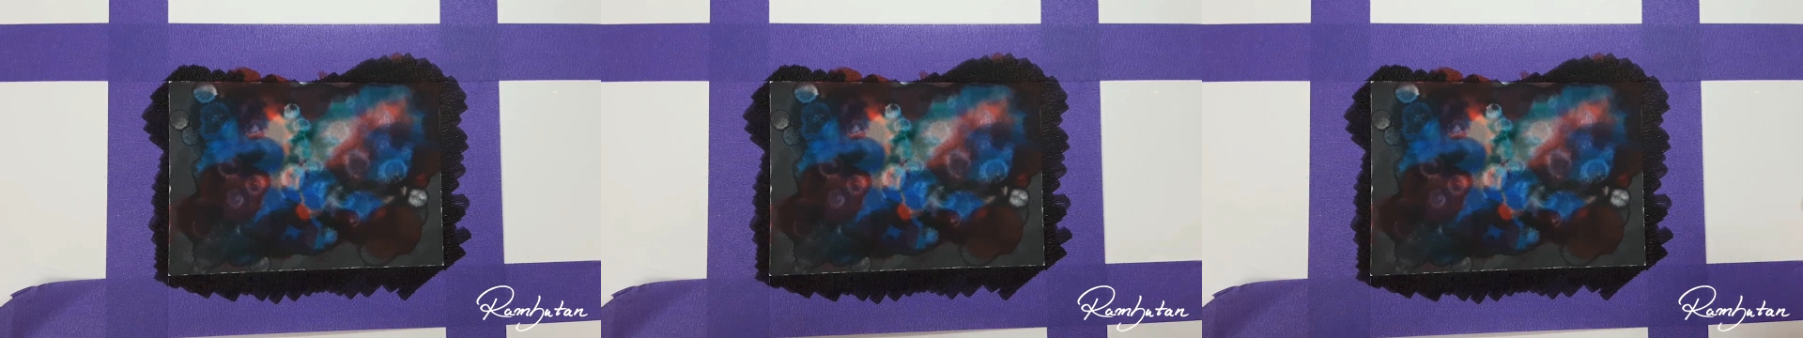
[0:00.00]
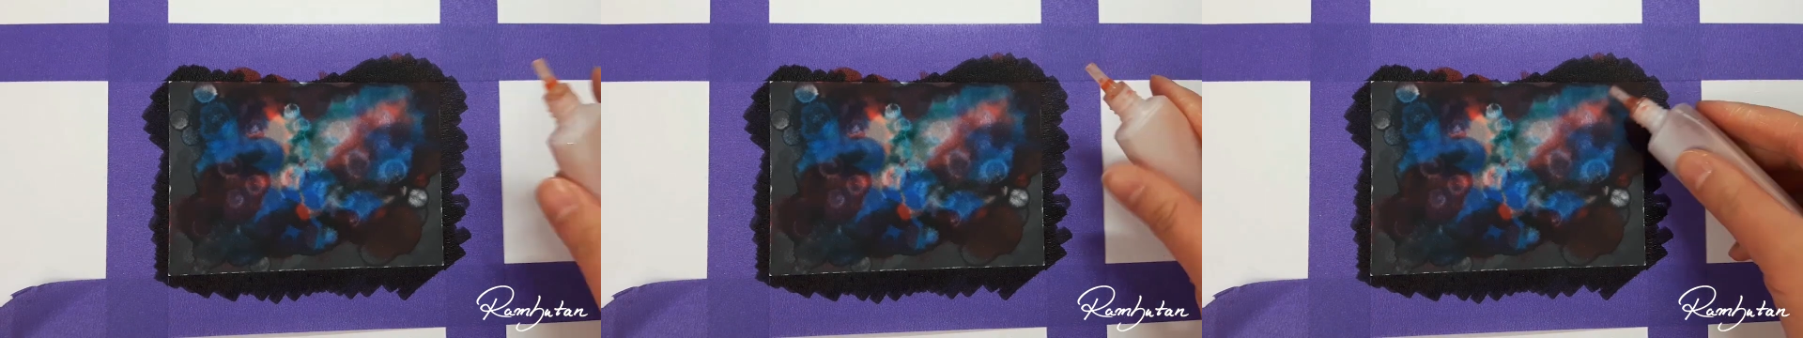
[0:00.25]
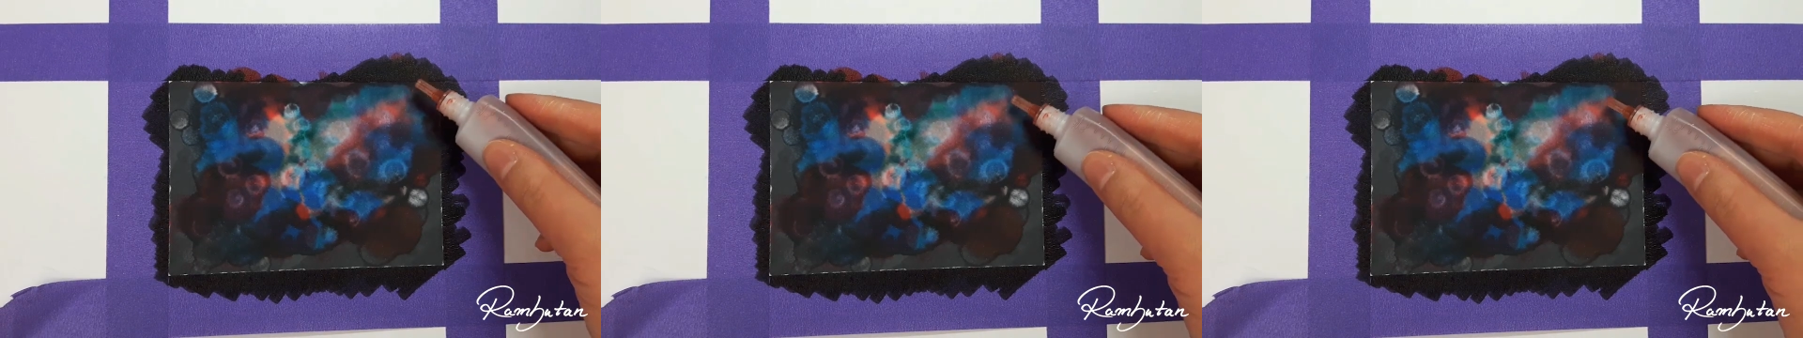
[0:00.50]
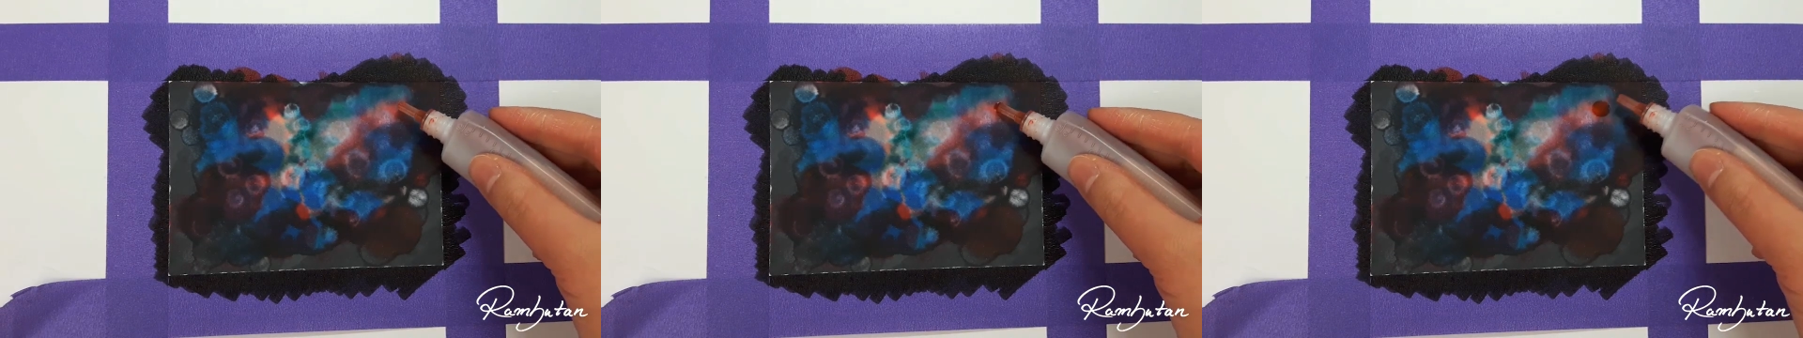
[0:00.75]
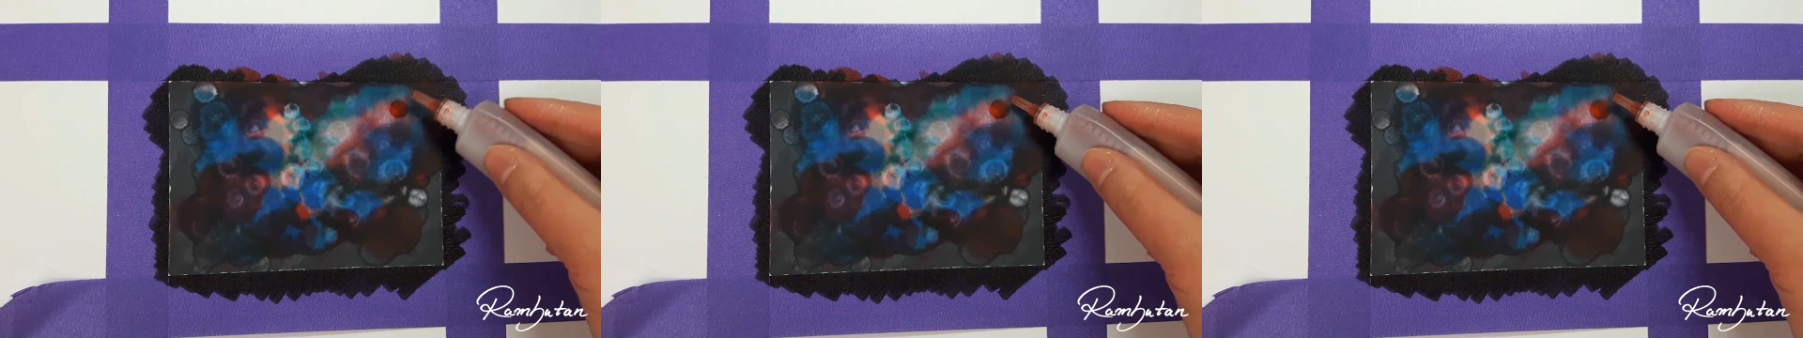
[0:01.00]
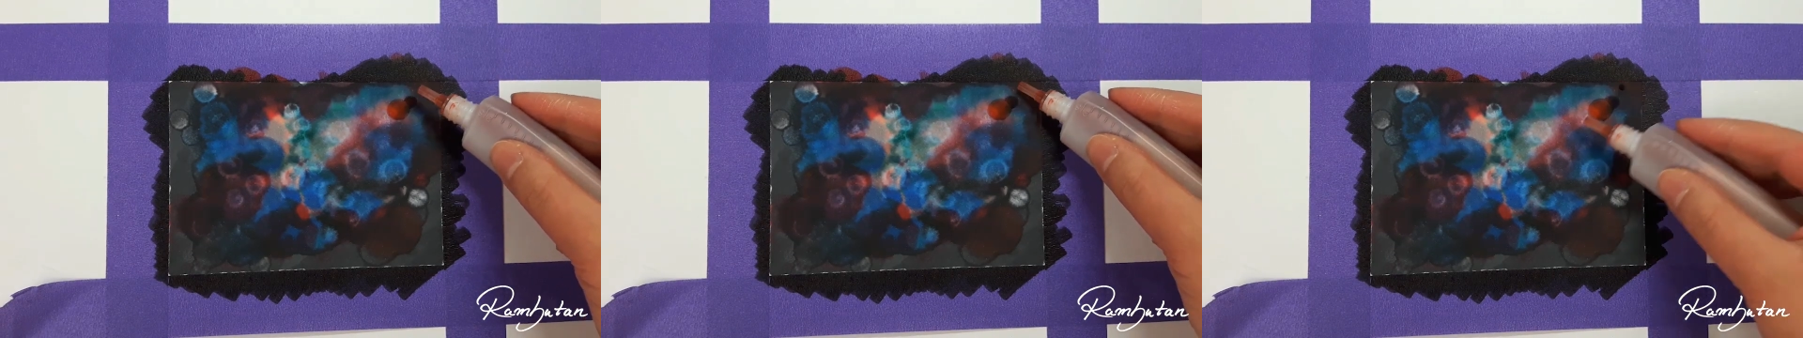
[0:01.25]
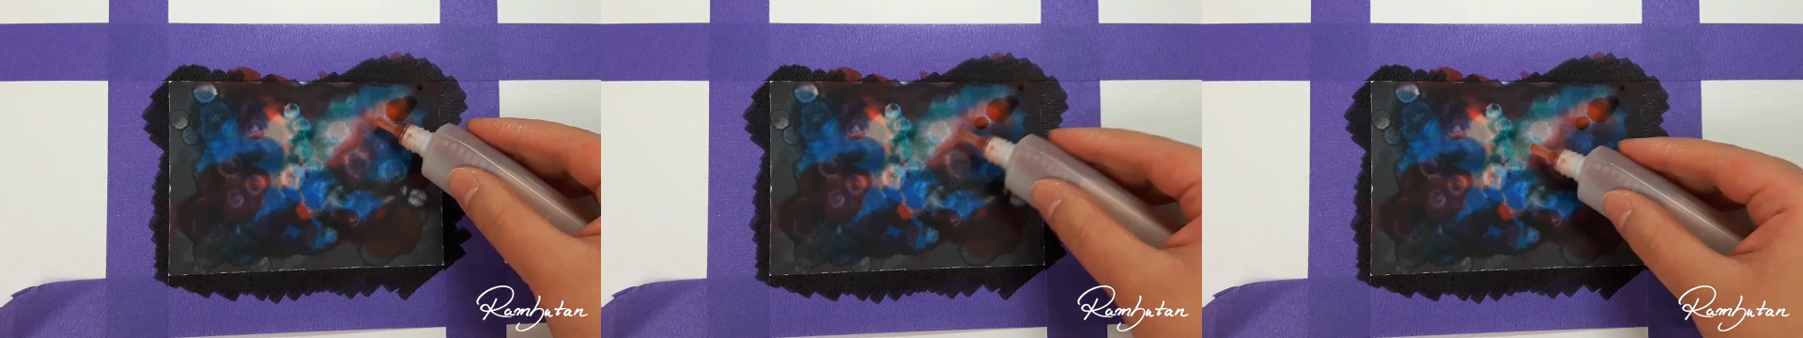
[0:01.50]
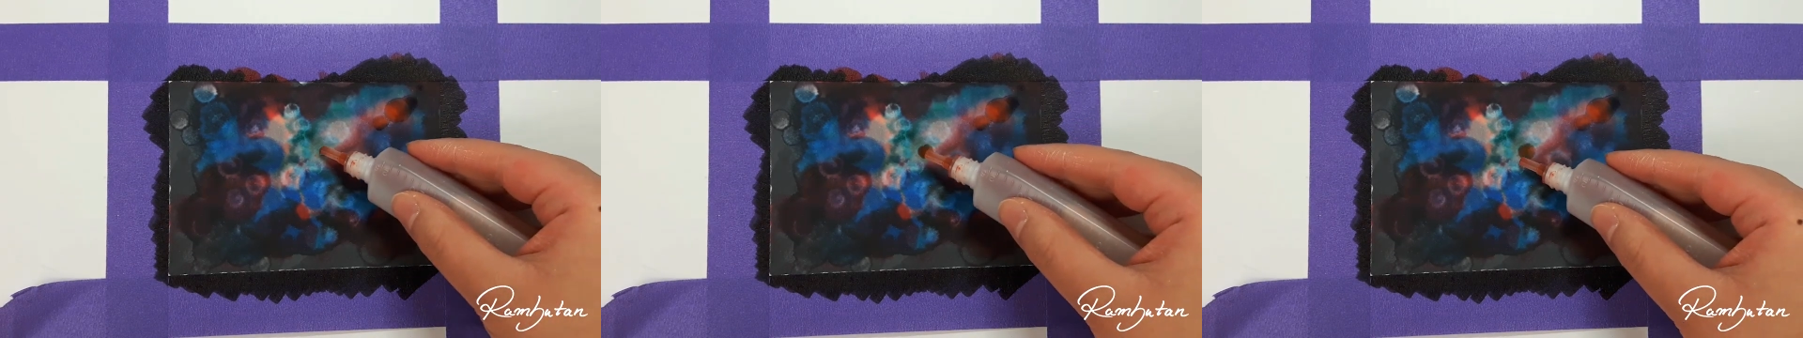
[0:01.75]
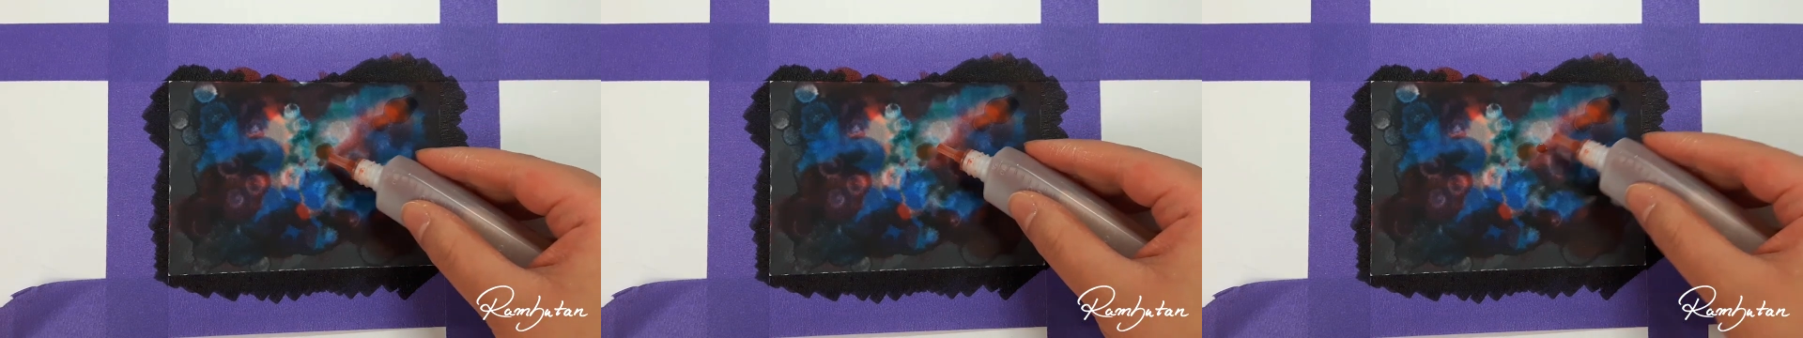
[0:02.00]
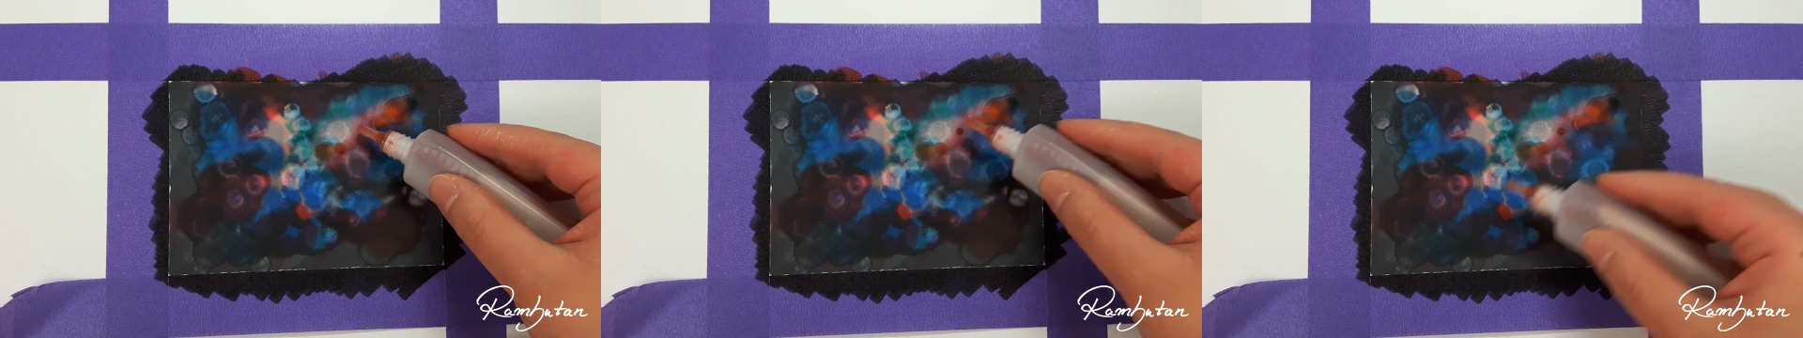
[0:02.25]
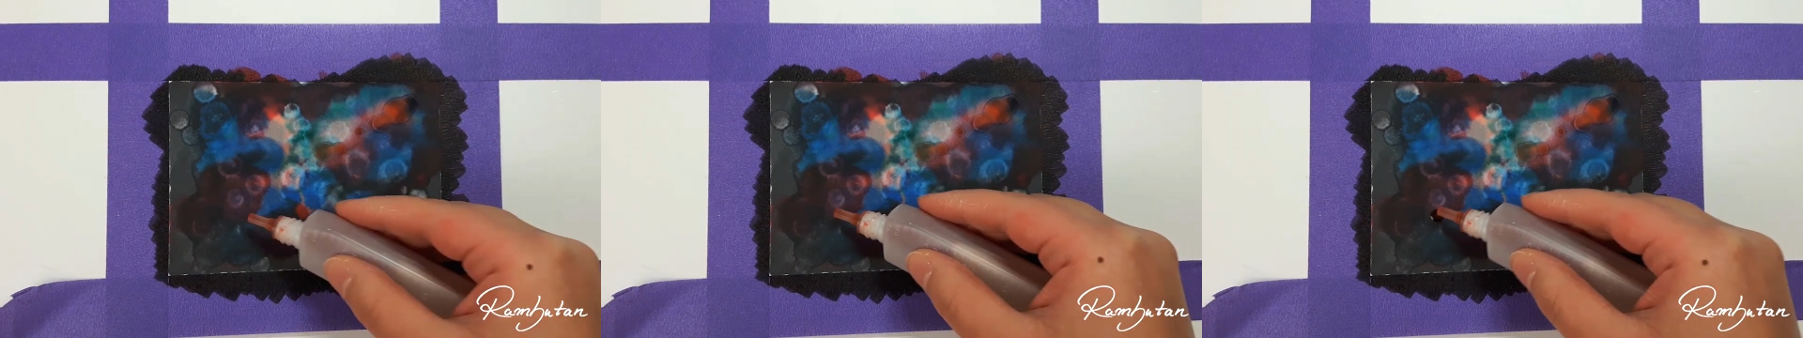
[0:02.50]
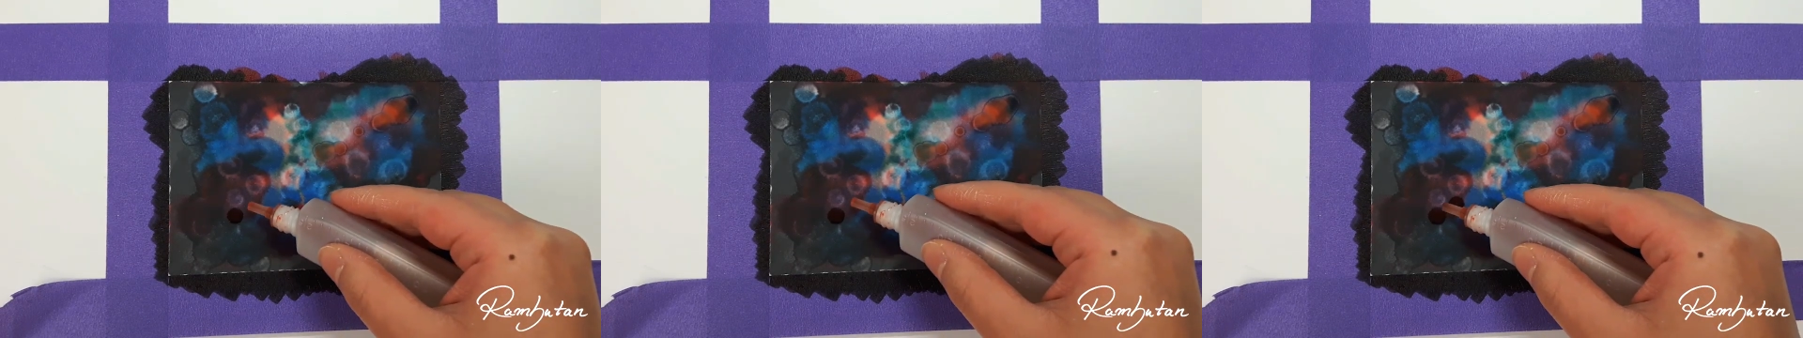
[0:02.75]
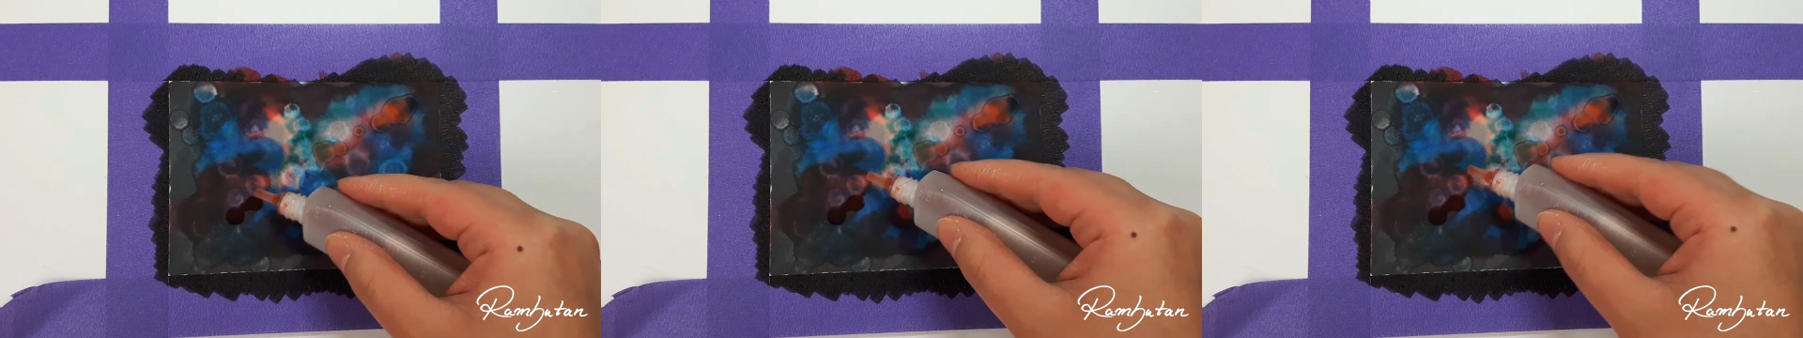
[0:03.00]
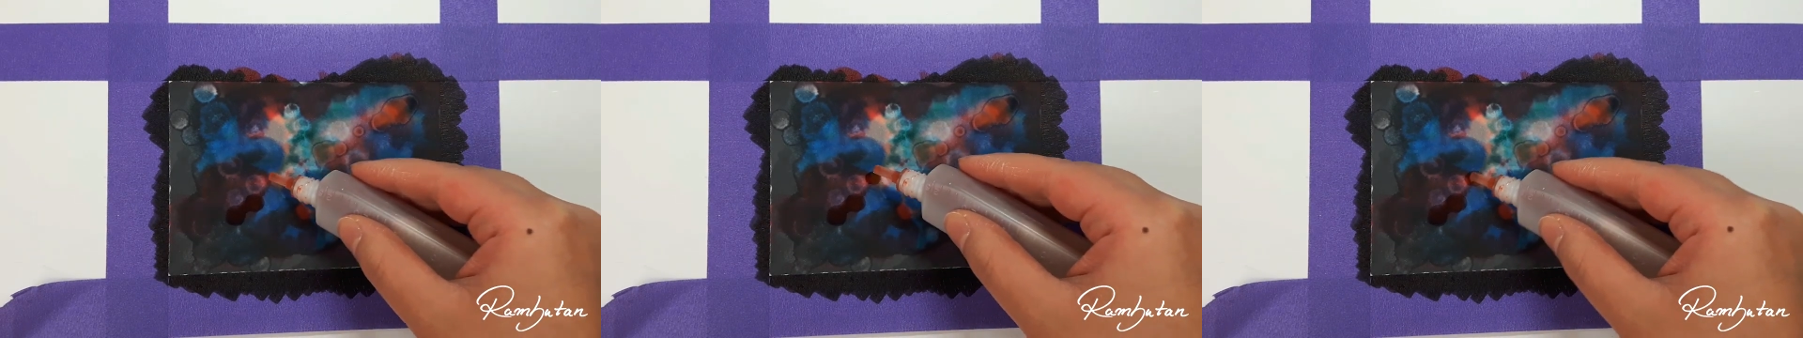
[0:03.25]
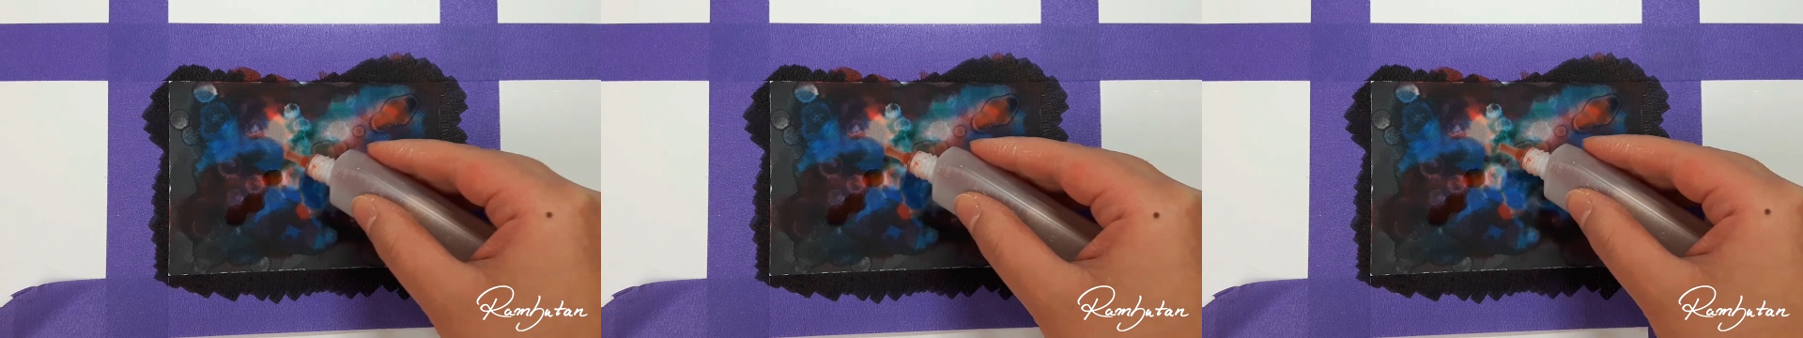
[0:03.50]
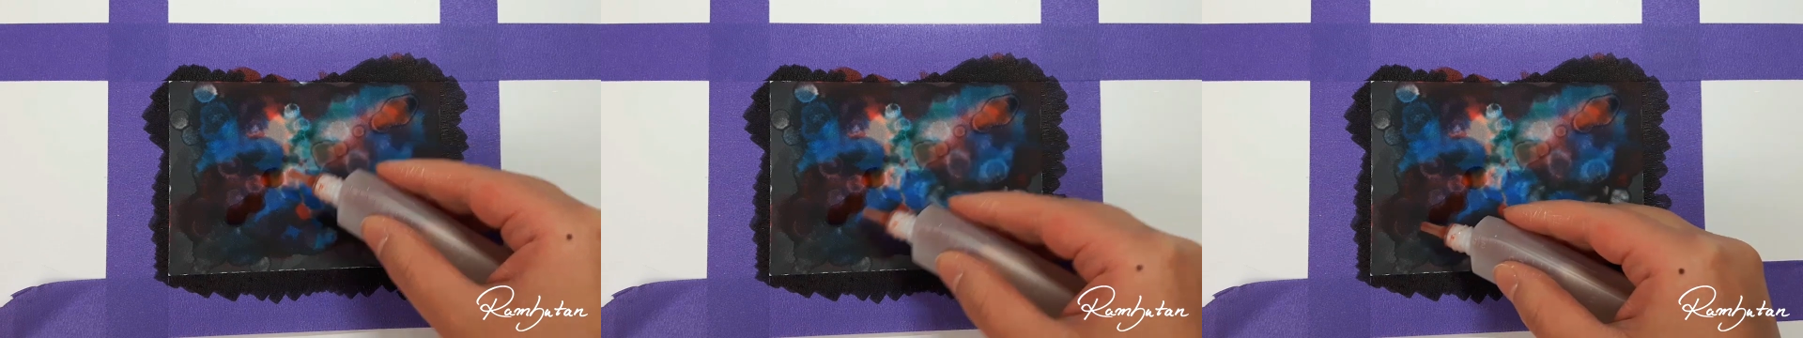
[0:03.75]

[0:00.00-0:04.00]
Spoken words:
No face is visible, so there are no lips to read.